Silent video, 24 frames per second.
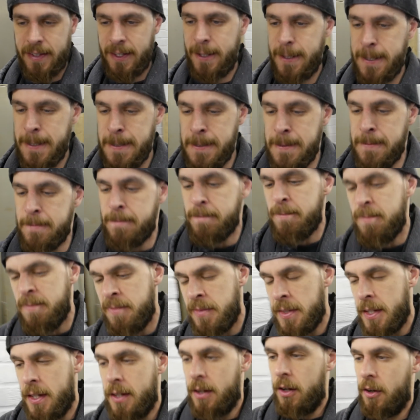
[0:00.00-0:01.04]
and
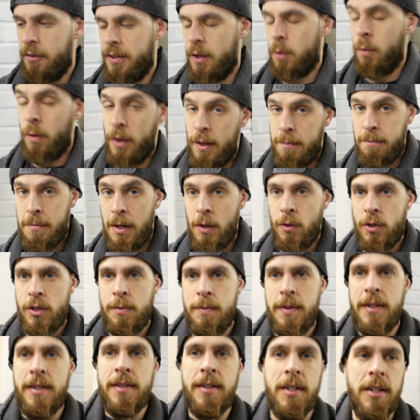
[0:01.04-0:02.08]
obviously I want the mould to
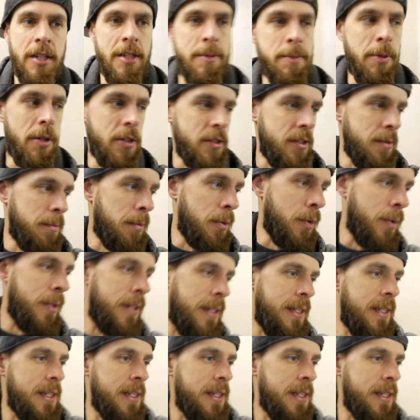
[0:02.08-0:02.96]
be as good as possible.